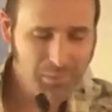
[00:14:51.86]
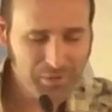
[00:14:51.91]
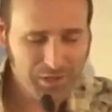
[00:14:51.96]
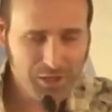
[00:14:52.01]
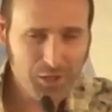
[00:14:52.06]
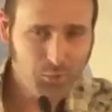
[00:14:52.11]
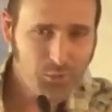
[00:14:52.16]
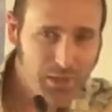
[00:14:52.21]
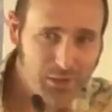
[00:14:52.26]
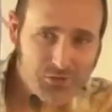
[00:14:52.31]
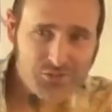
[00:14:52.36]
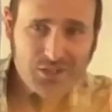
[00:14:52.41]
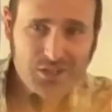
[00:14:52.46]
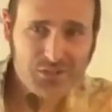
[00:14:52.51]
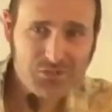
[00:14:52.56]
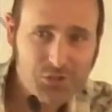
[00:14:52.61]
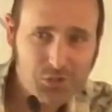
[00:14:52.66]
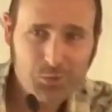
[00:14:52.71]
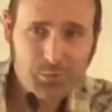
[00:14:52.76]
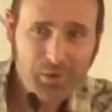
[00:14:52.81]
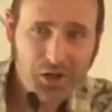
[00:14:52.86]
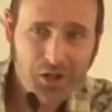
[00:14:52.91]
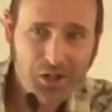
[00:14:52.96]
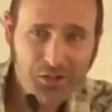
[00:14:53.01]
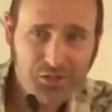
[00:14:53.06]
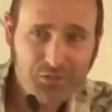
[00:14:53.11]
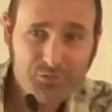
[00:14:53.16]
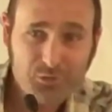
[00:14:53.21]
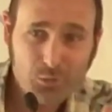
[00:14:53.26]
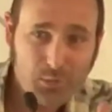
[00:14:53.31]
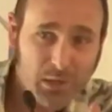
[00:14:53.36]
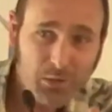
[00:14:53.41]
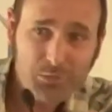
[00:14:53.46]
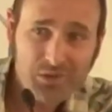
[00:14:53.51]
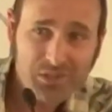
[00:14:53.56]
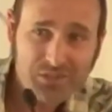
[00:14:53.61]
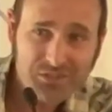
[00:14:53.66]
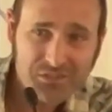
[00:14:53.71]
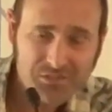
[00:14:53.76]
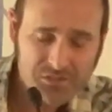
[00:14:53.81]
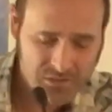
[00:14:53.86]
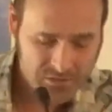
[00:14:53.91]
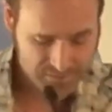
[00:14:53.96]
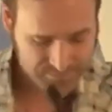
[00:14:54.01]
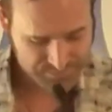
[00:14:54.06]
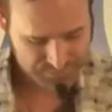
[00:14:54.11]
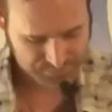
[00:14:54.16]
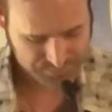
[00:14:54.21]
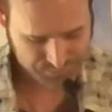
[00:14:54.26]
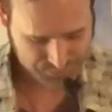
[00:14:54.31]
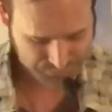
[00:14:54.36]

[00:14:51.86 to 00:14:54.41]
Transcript: I've been in a wheelchair too, Paul, for real reasons.